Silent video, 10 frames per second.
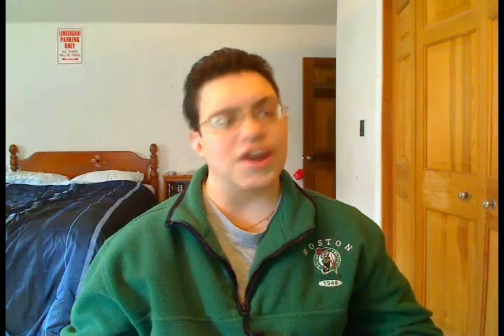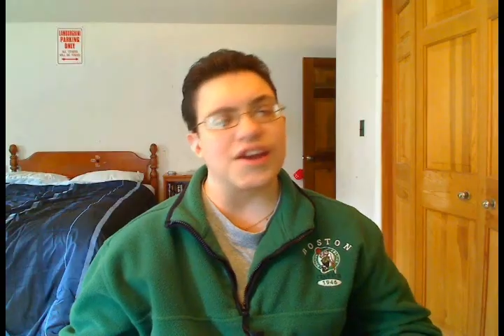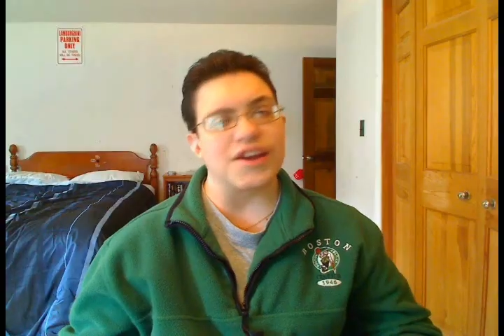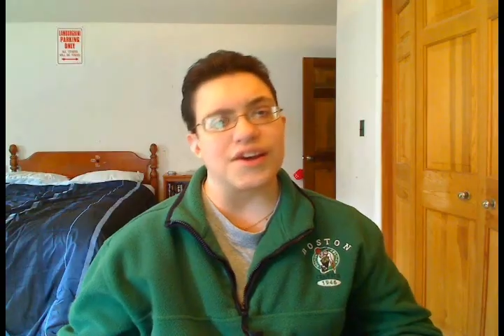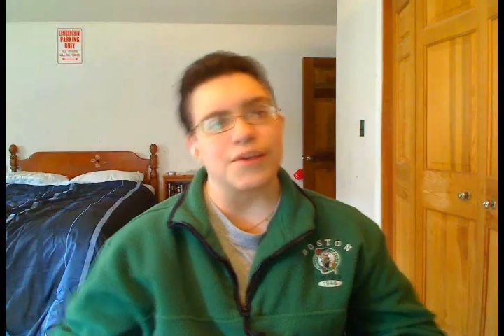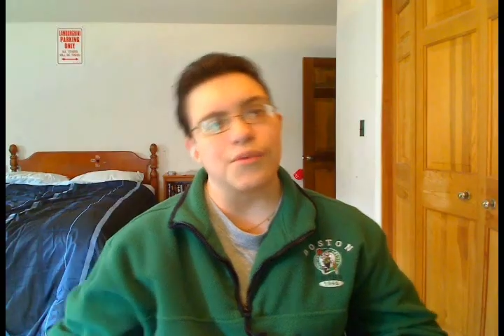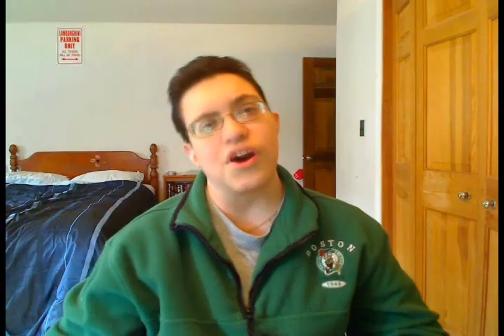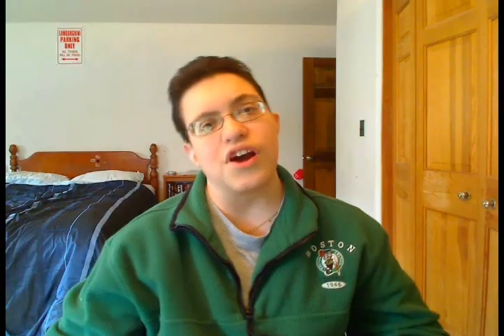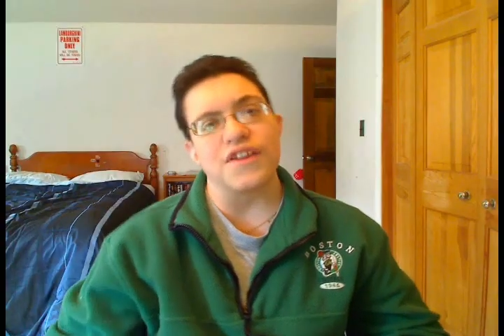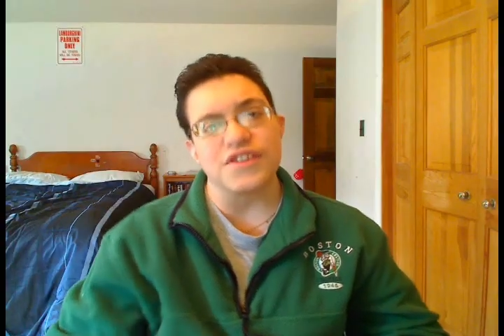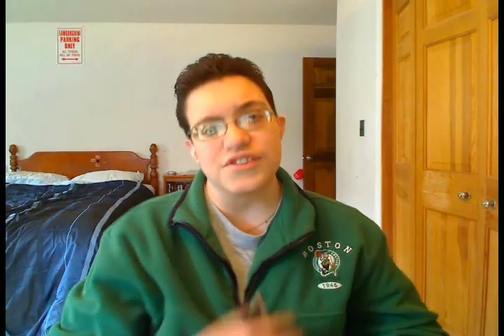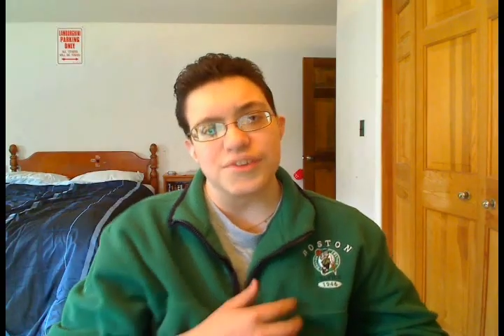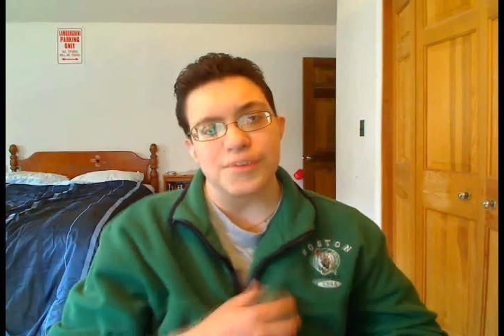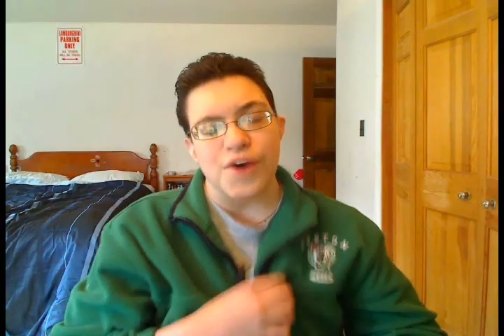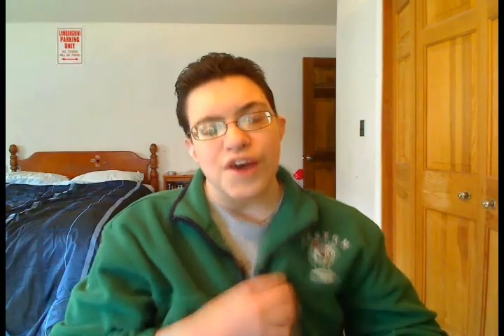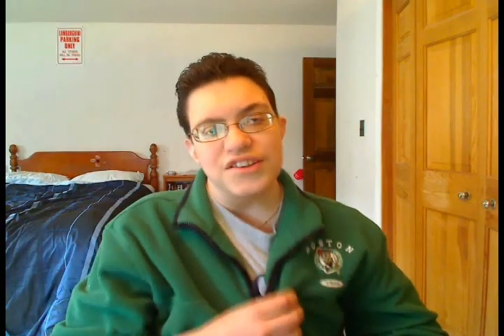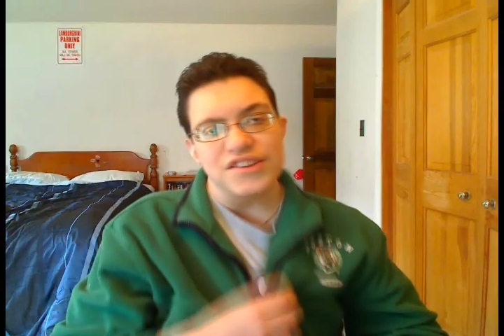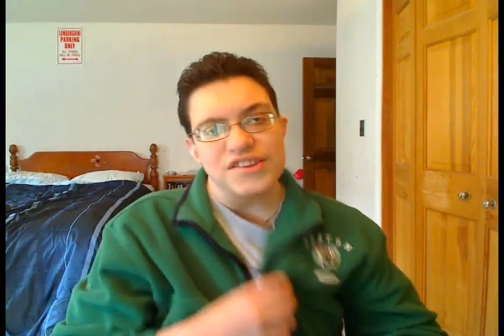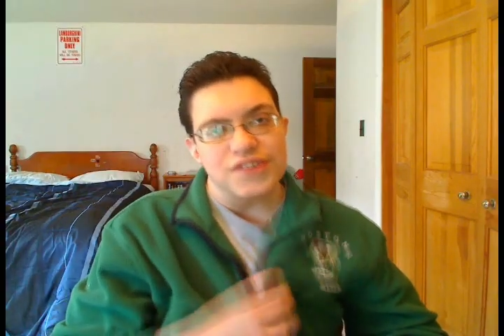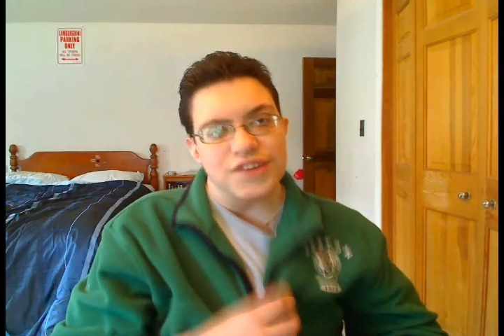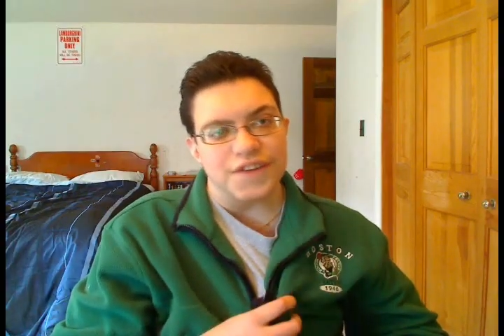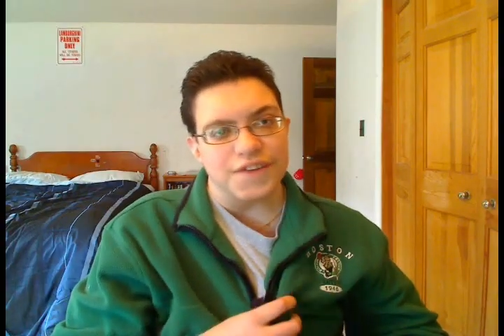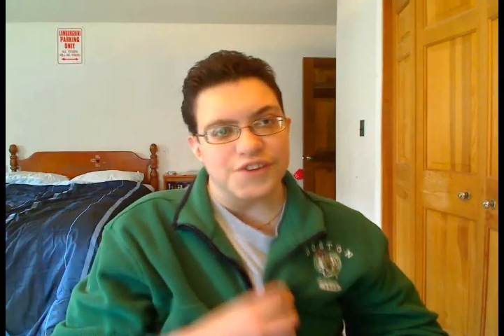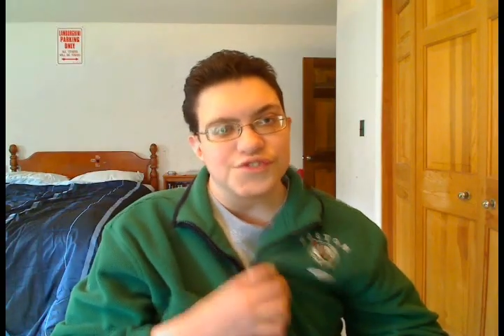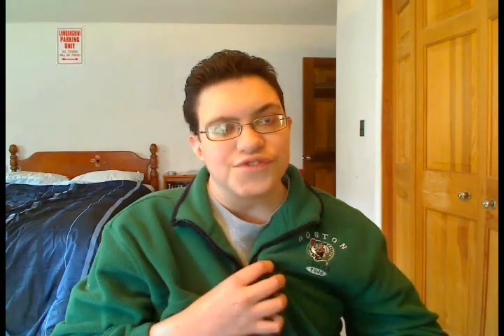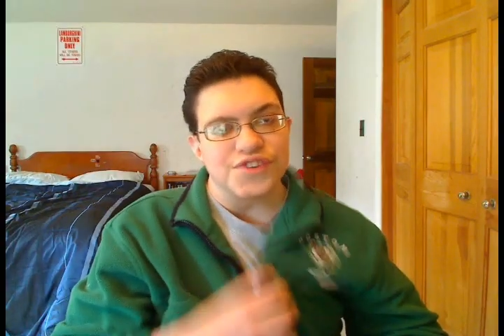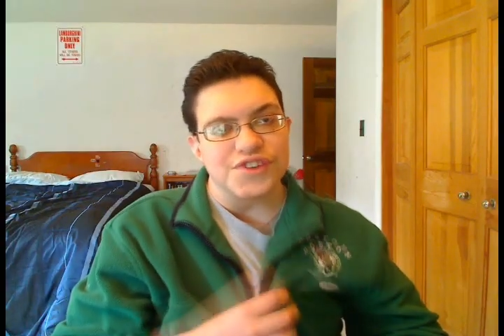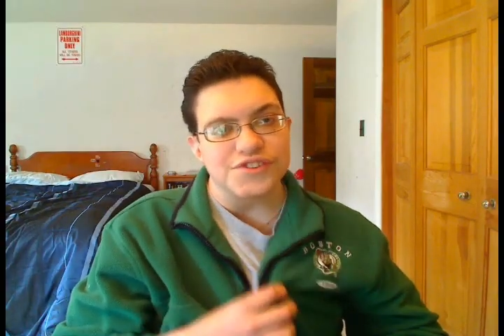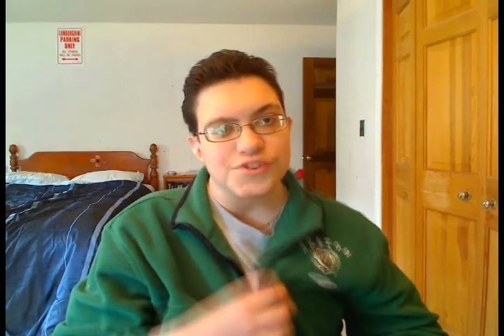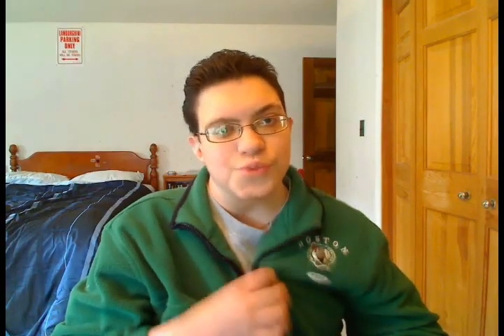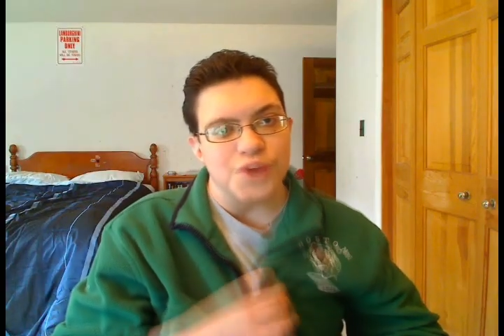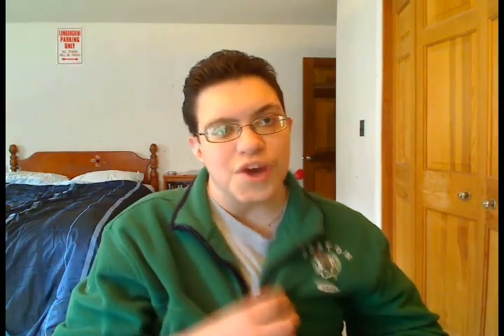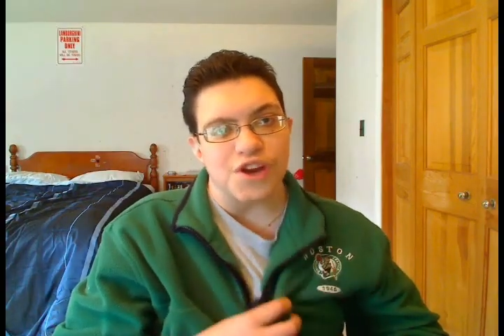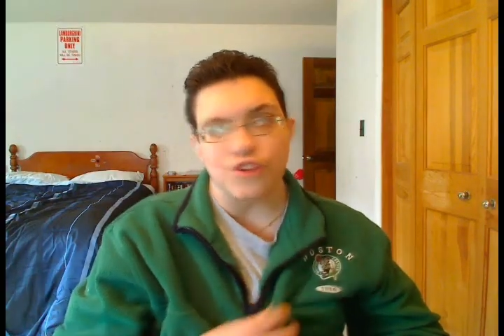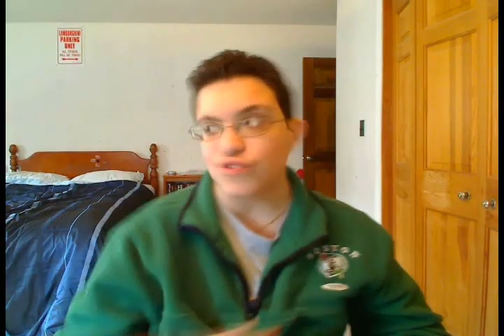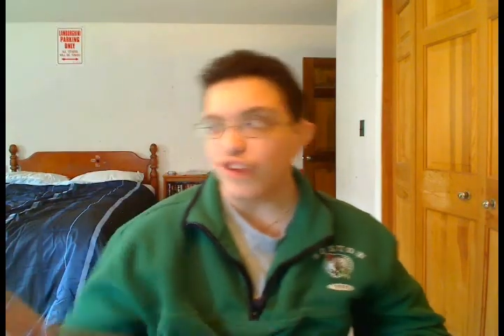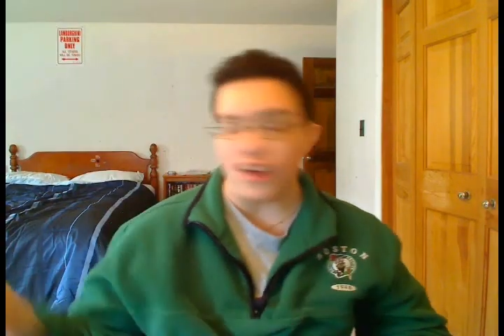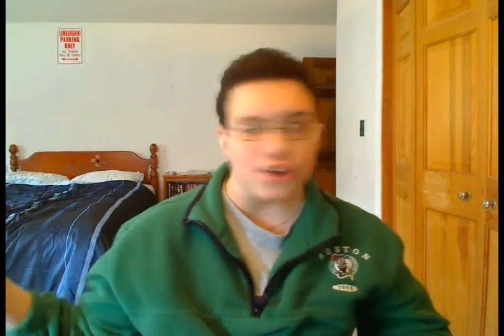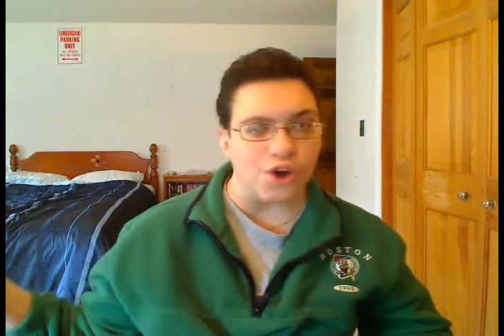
Hey, come on. This is the Boston Celtics fleece sweater. It's freaking